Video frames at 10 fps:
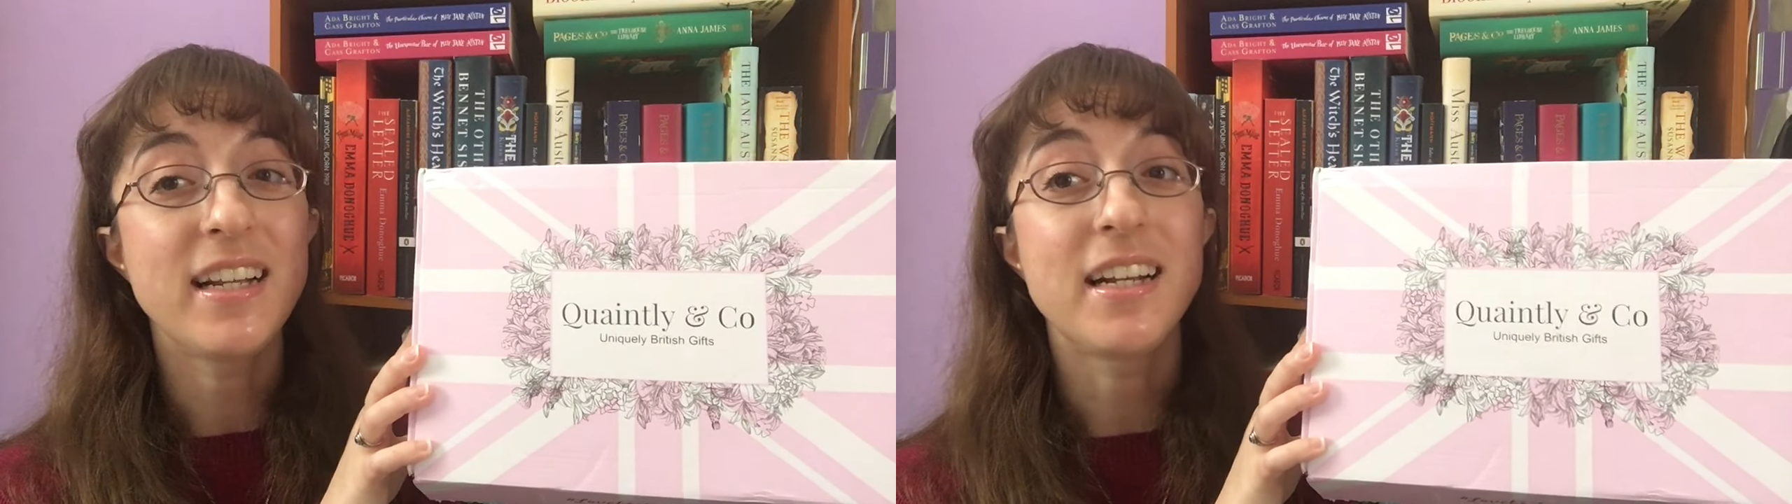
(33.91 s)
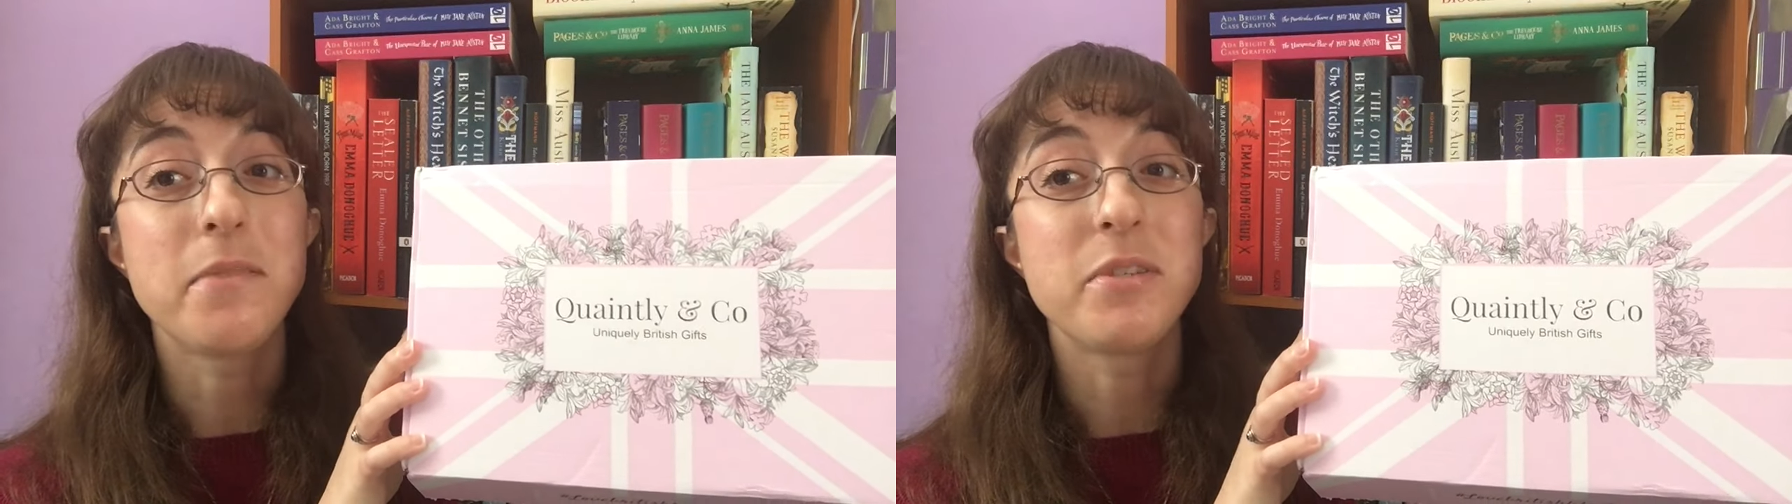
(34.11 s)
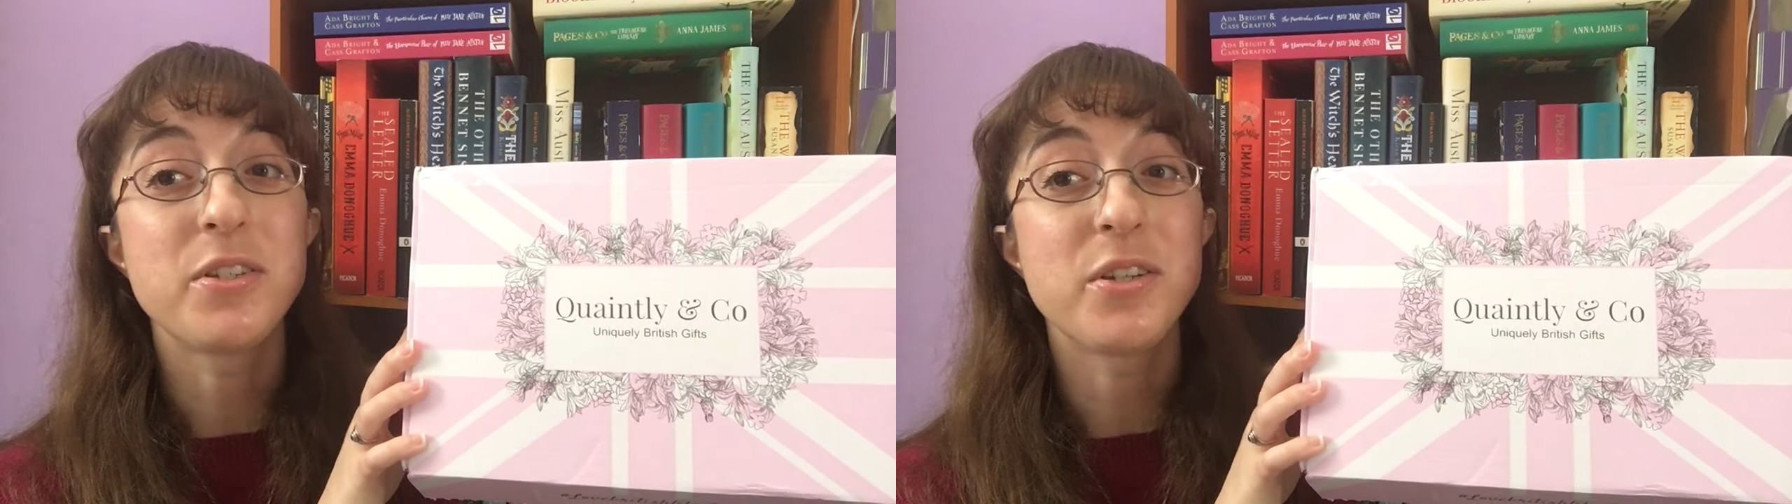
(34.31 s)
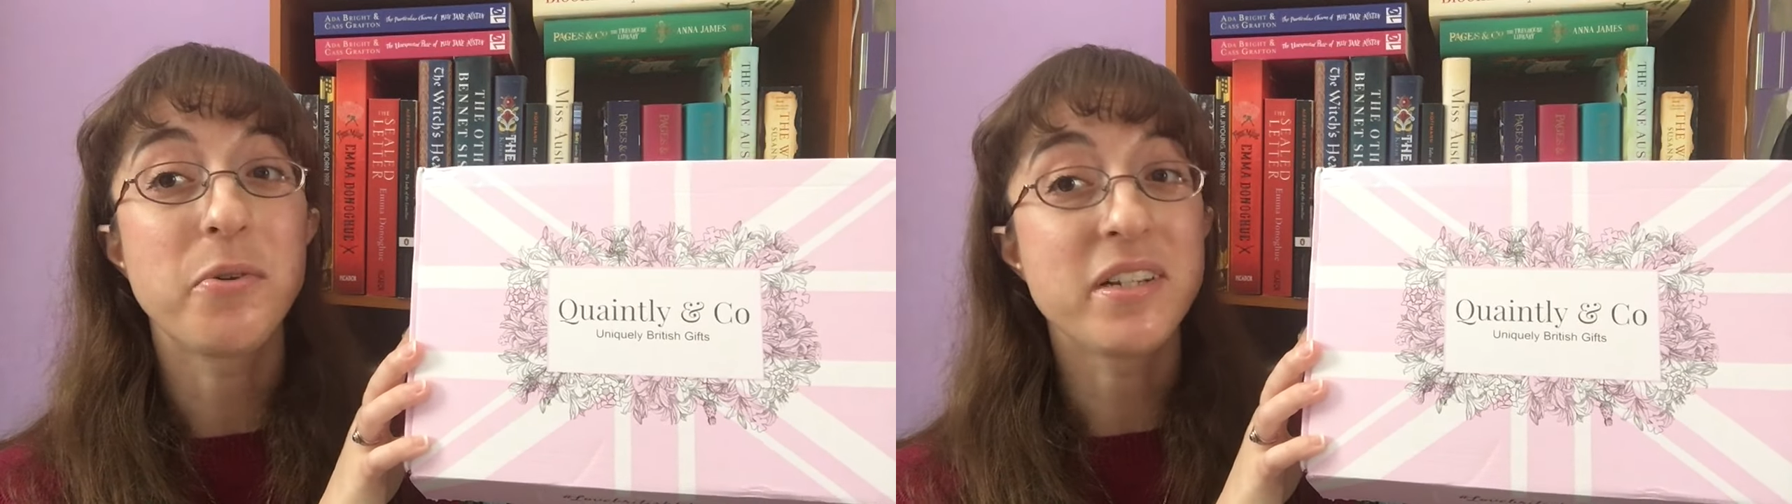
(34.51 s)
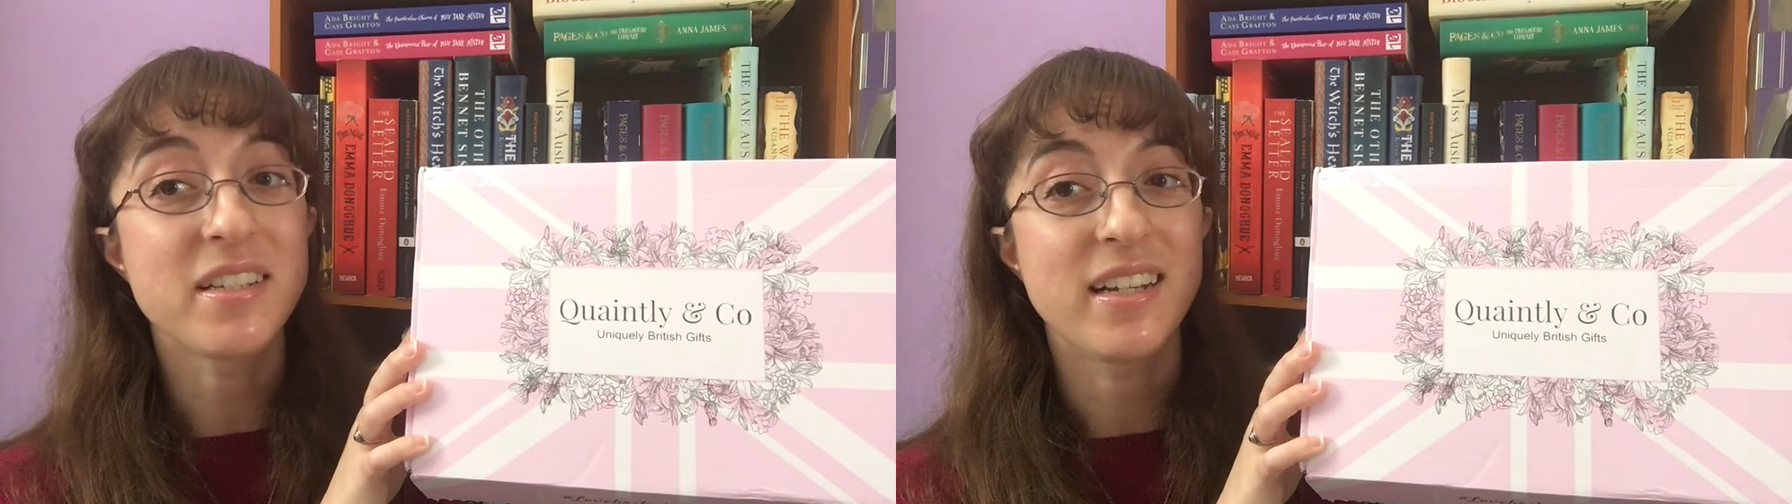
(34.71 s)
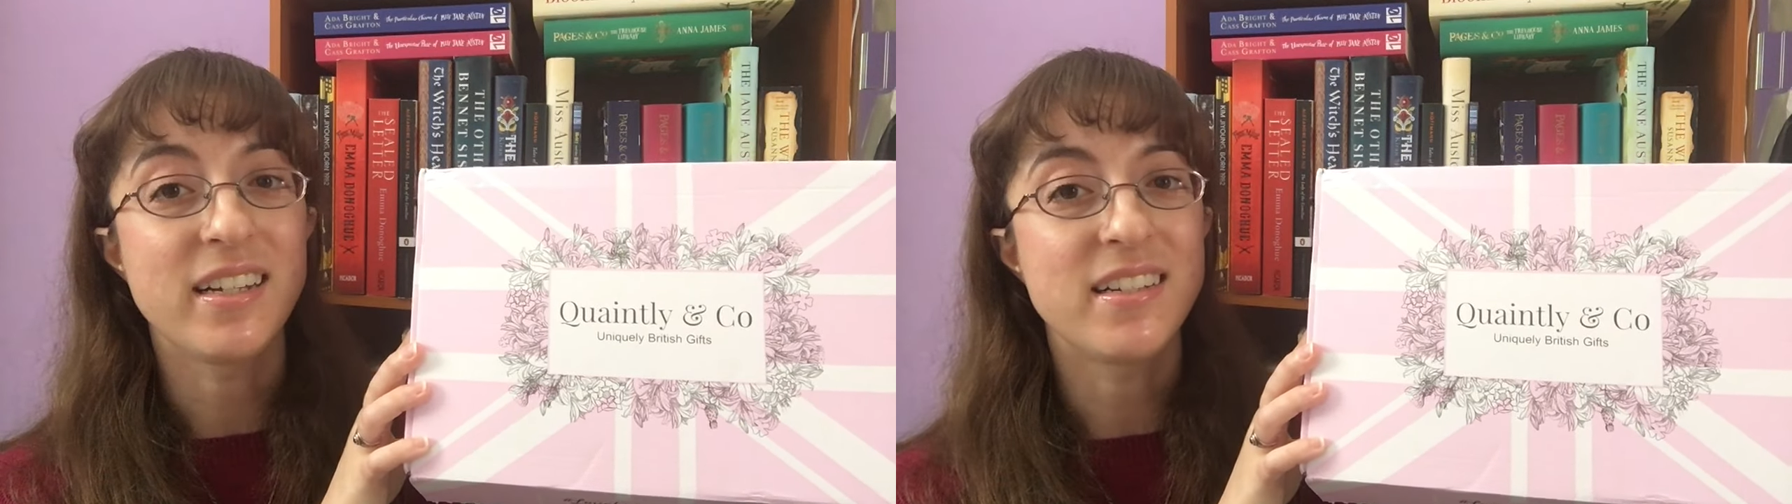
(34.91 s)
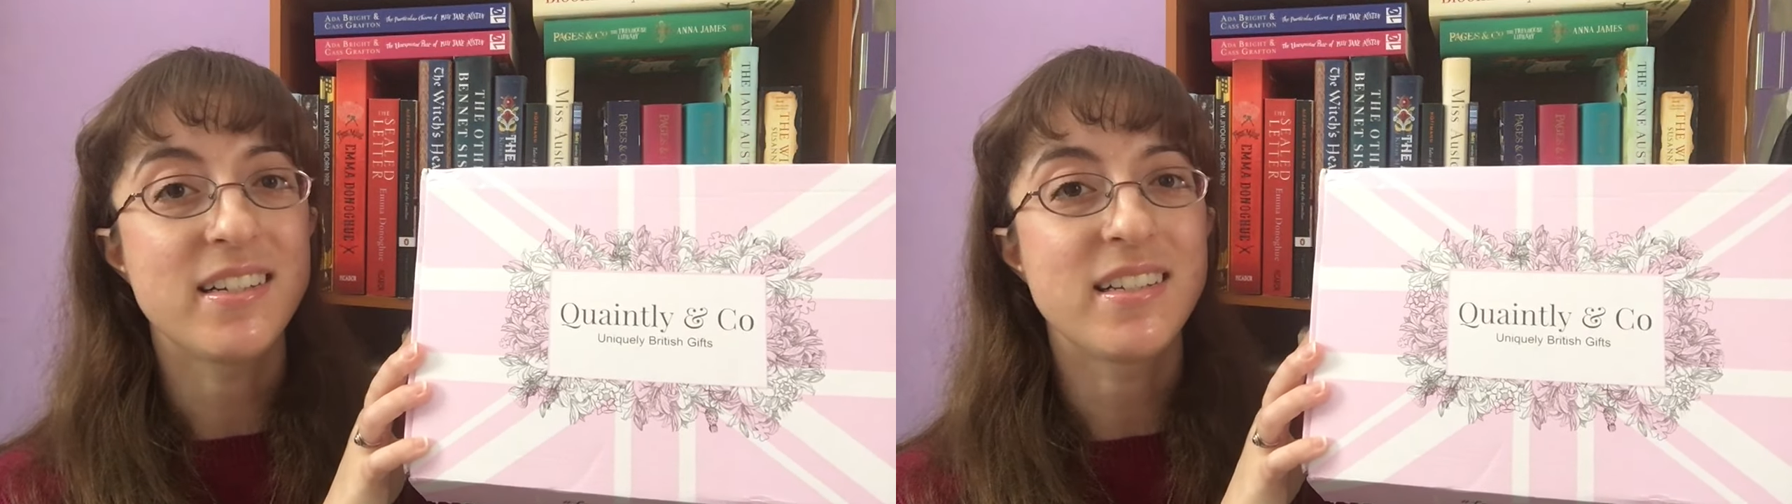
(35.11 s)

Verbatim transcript: and I'm so excited